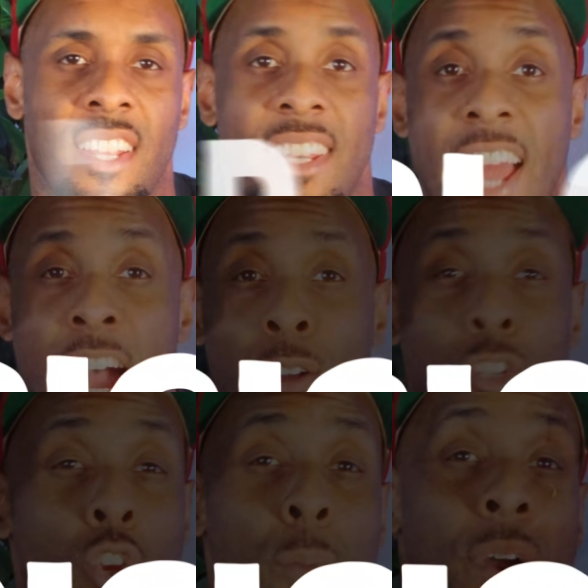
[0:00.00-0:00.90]
Now, let's
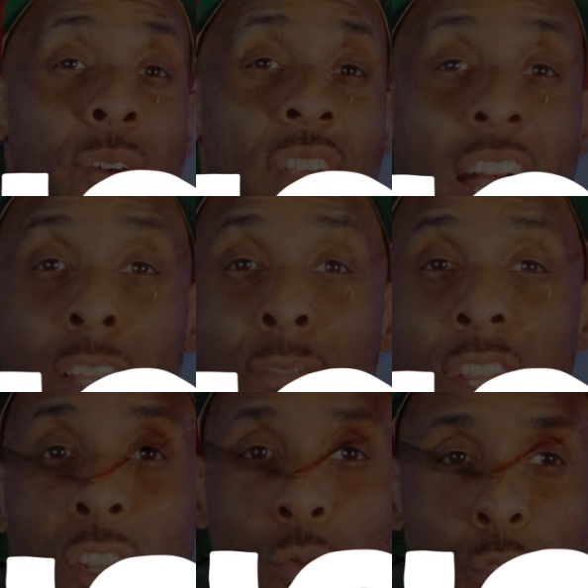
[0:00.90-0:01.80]
talk about the elephant
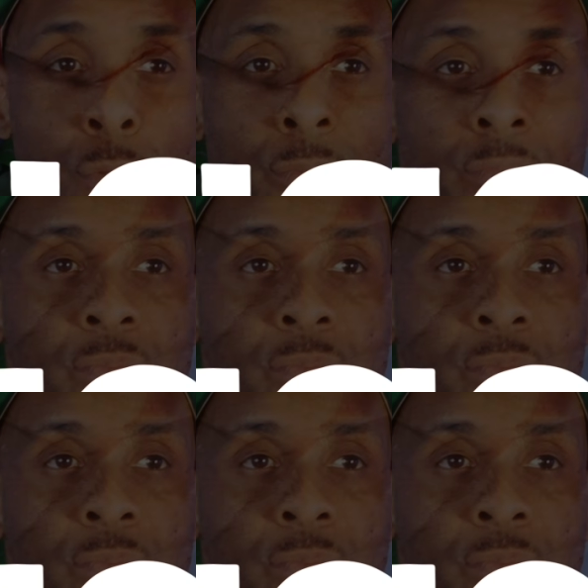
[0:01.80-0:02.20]
in the room.